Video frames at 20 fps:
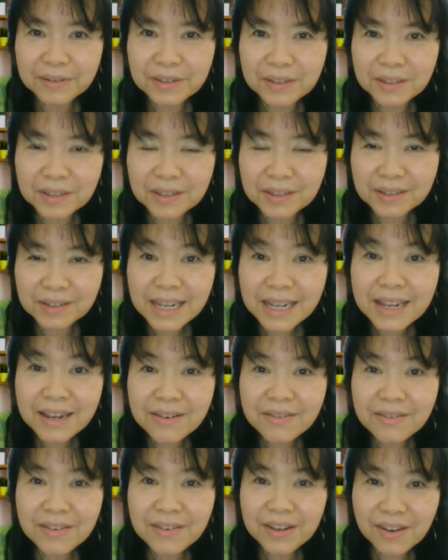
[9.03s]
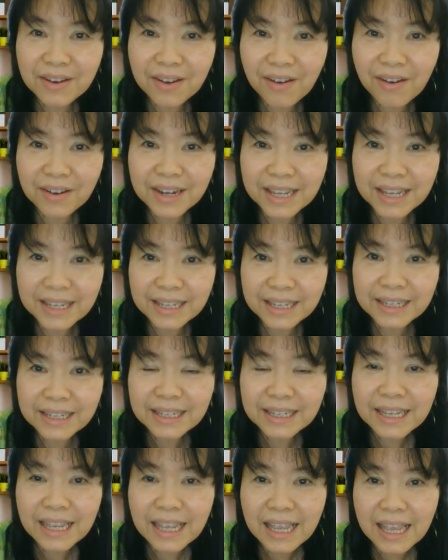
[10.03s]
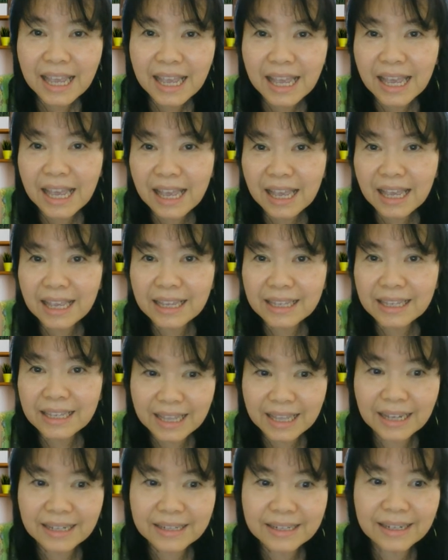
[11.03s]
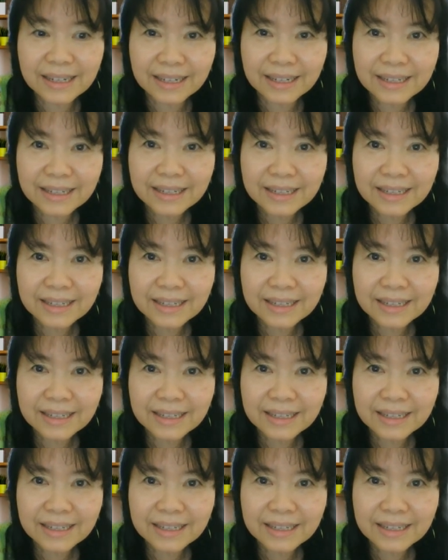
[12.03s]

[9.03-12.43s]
screen recording extension.